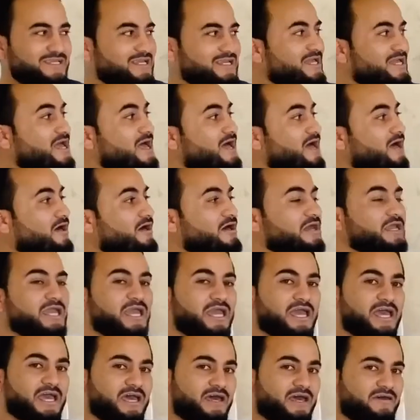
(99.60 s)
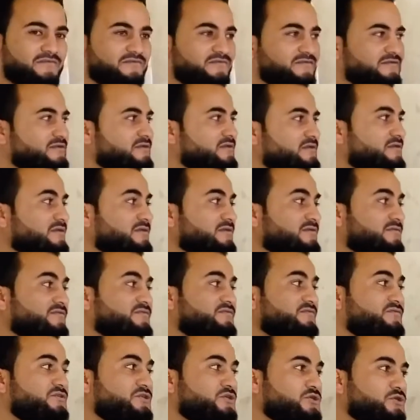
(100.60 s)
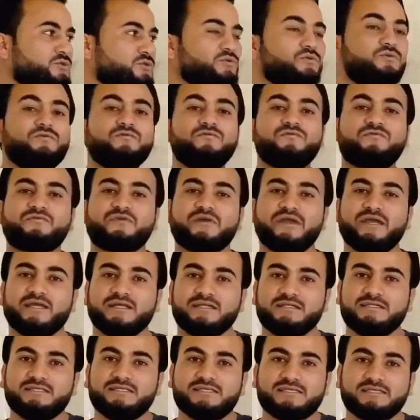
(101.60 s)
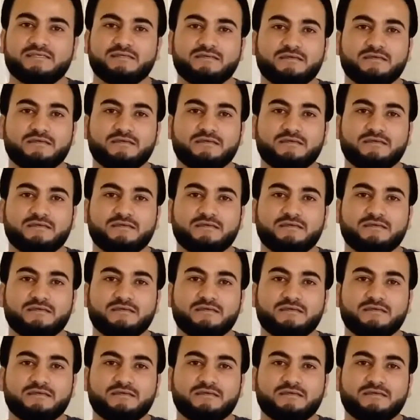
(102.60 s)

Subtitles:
I have few friends.